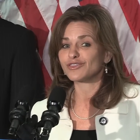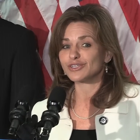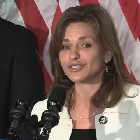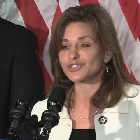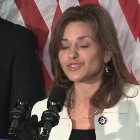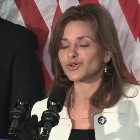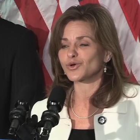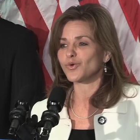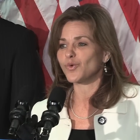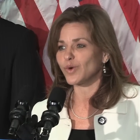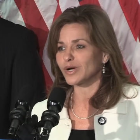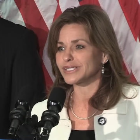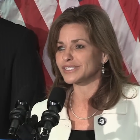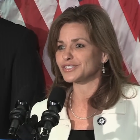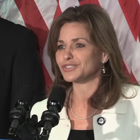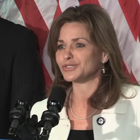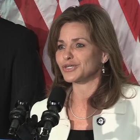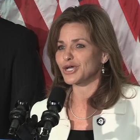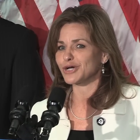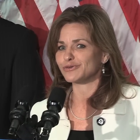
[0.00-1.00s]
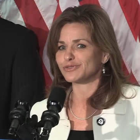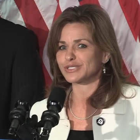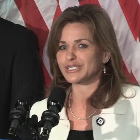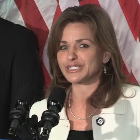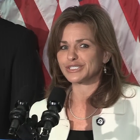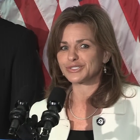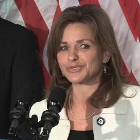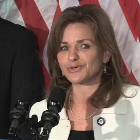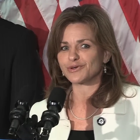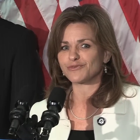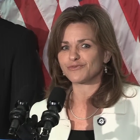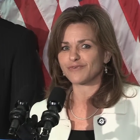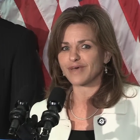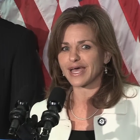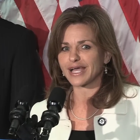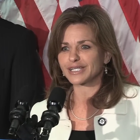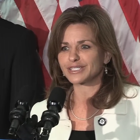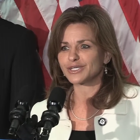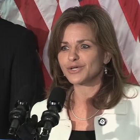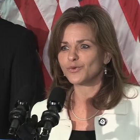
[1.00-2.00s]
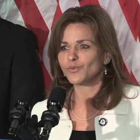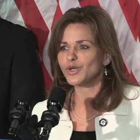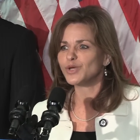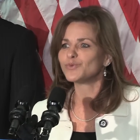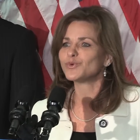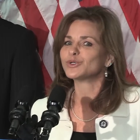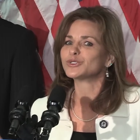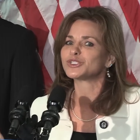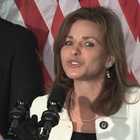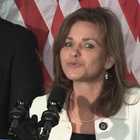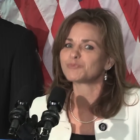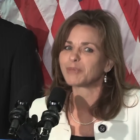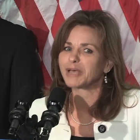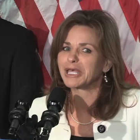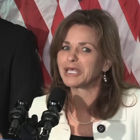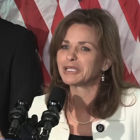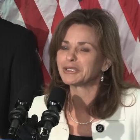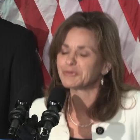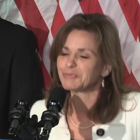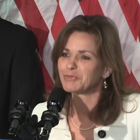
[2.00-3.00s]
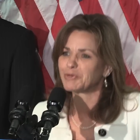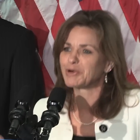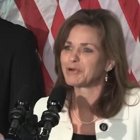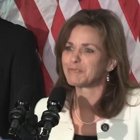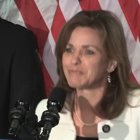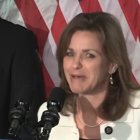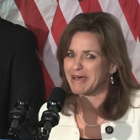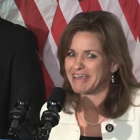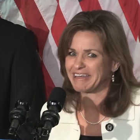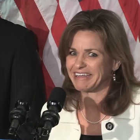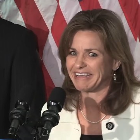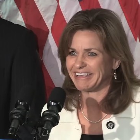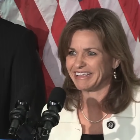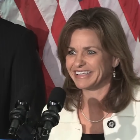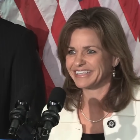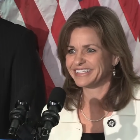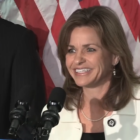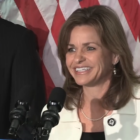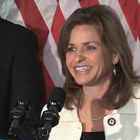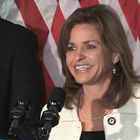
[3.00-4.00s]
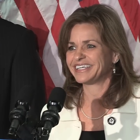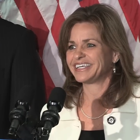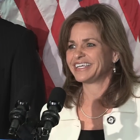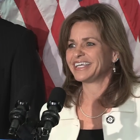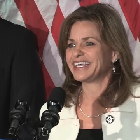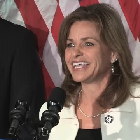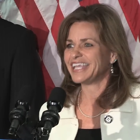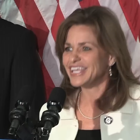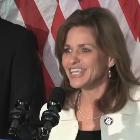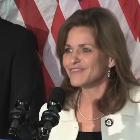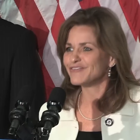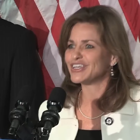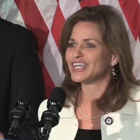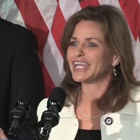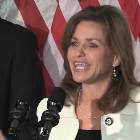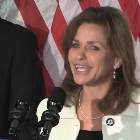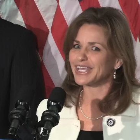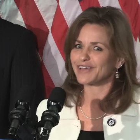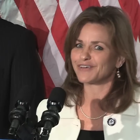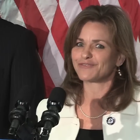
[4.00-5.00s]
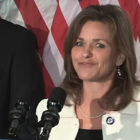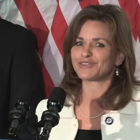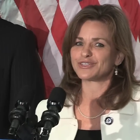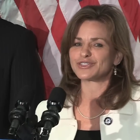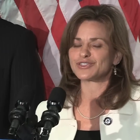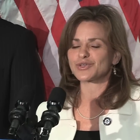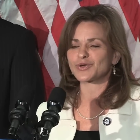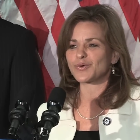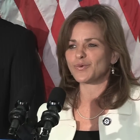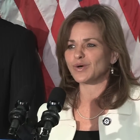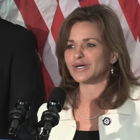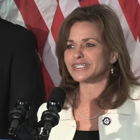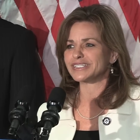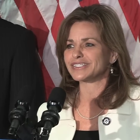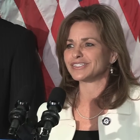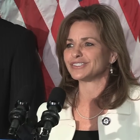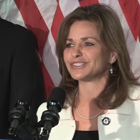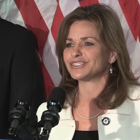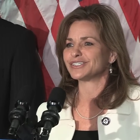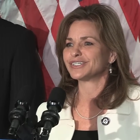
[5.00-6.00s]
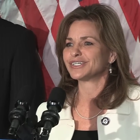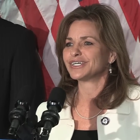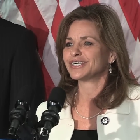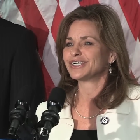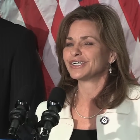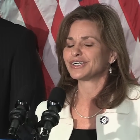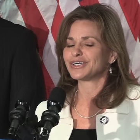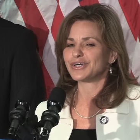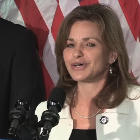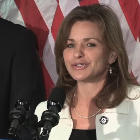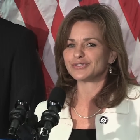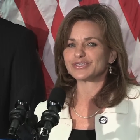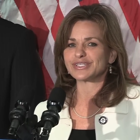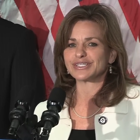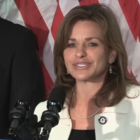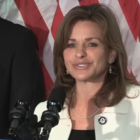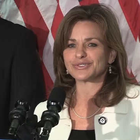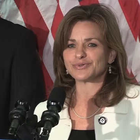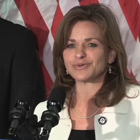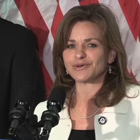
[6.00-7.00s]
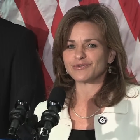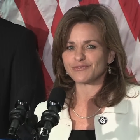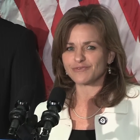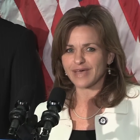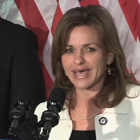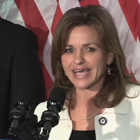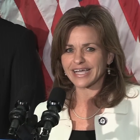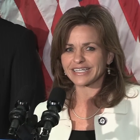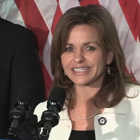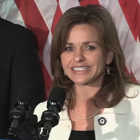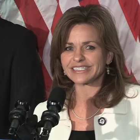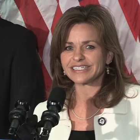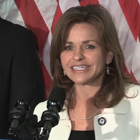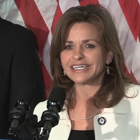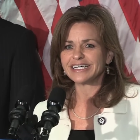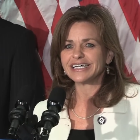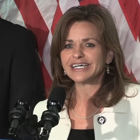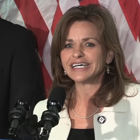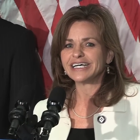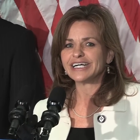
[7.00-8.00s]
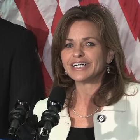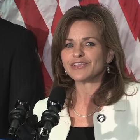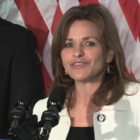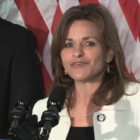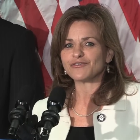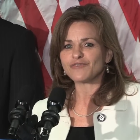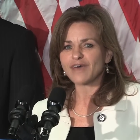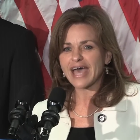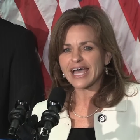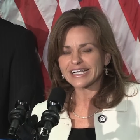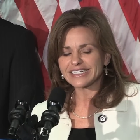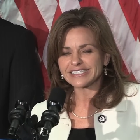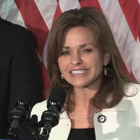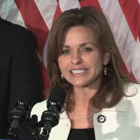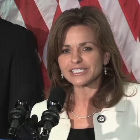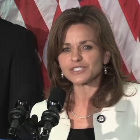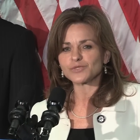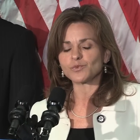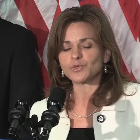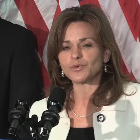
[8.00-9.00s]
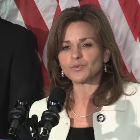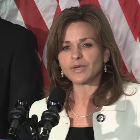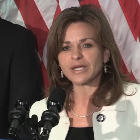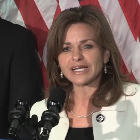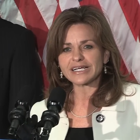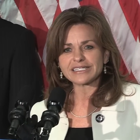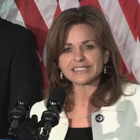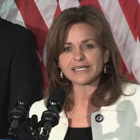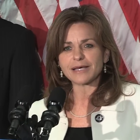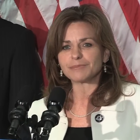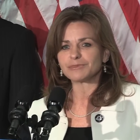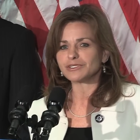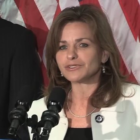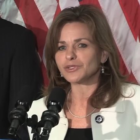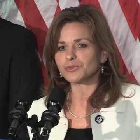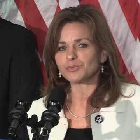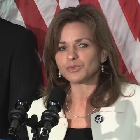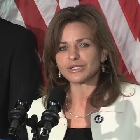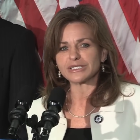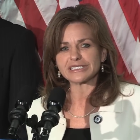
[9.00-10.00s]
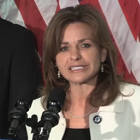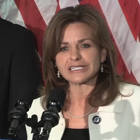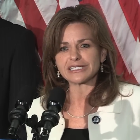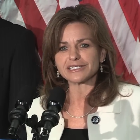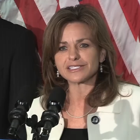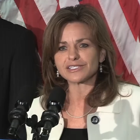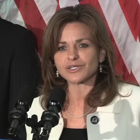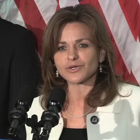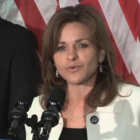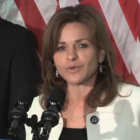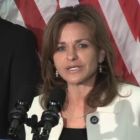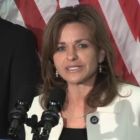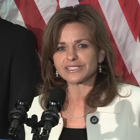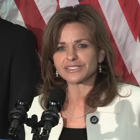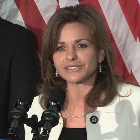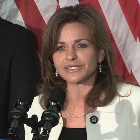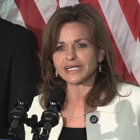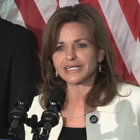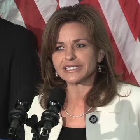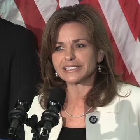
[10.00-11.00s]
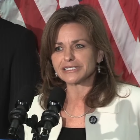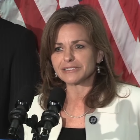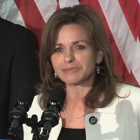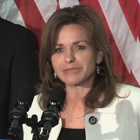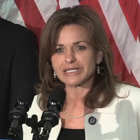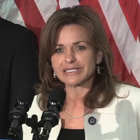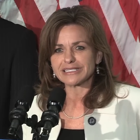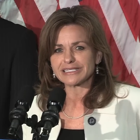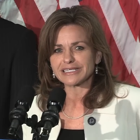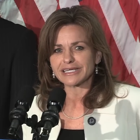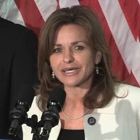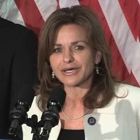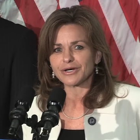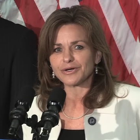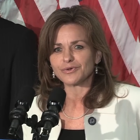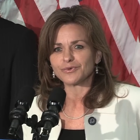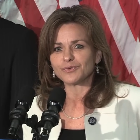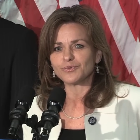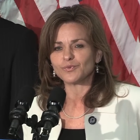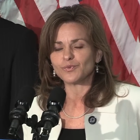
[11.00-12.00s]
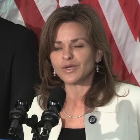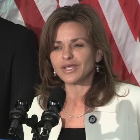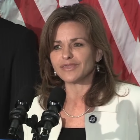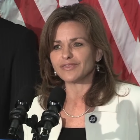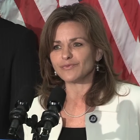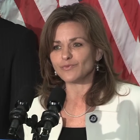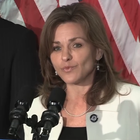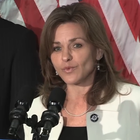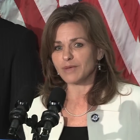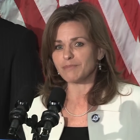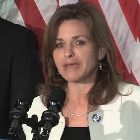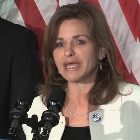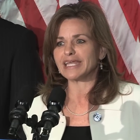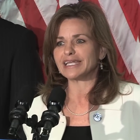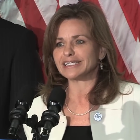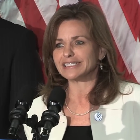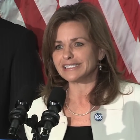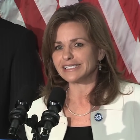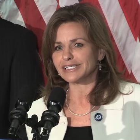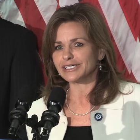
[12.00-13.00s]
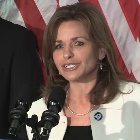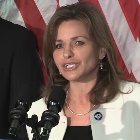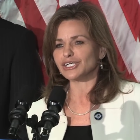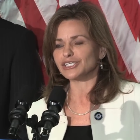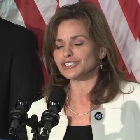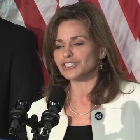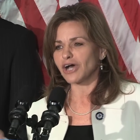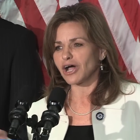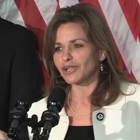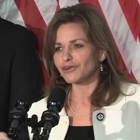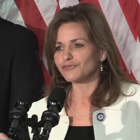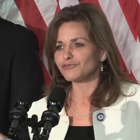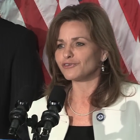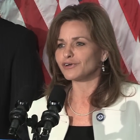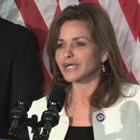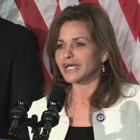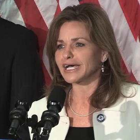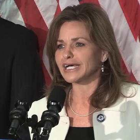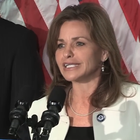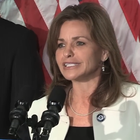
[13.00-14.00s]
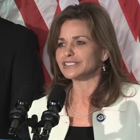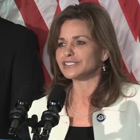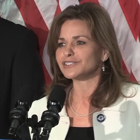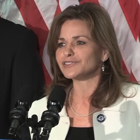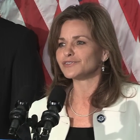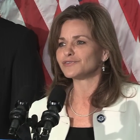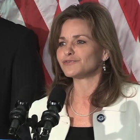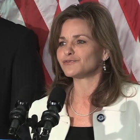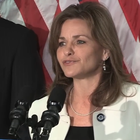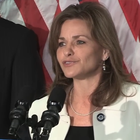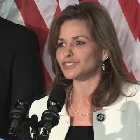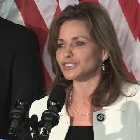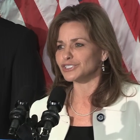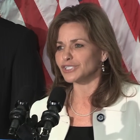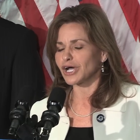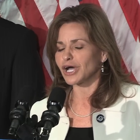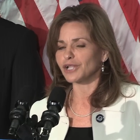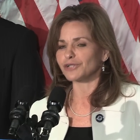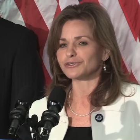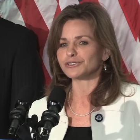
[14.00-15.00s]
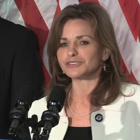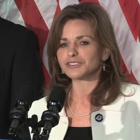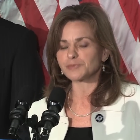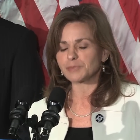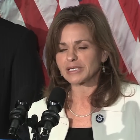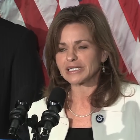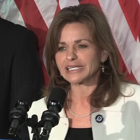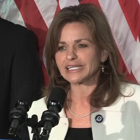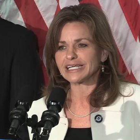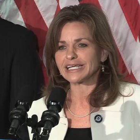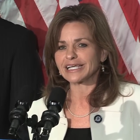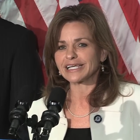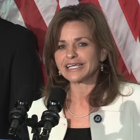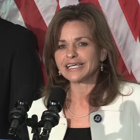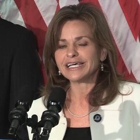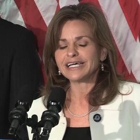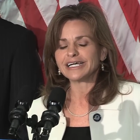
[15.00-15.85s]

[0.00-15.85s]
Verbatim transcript: the sequester goes into effect. We will spend more money, even if the sequester goes into effect. The fact is, when we accepted the president's sequester 18 months ago, we made a deal, $1 for cuts for $1 of spending